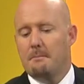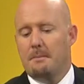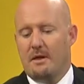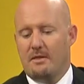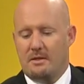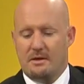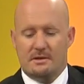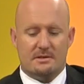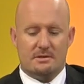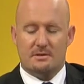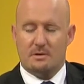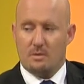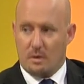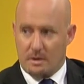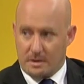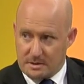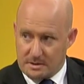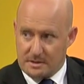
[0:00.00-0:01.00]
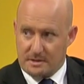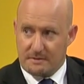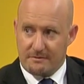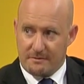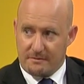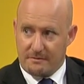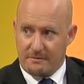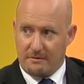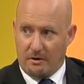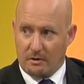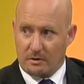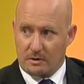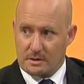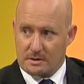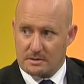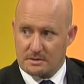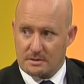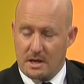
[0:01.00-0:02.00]
But this is quite a different
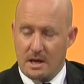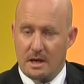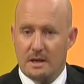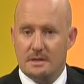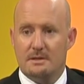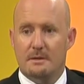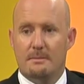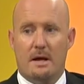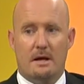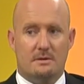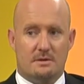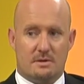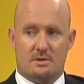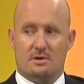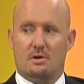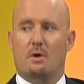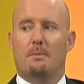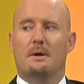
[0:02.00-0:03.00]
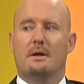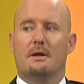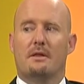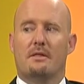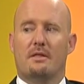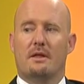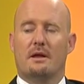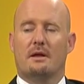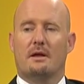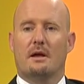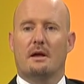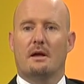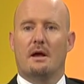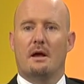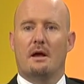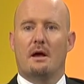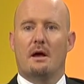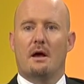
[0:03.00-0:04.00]
focus. It's about stopping and thinking,
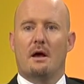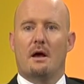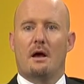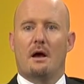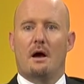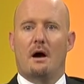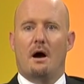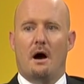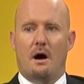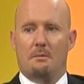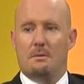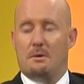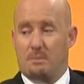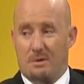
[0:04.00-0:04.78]
I'm a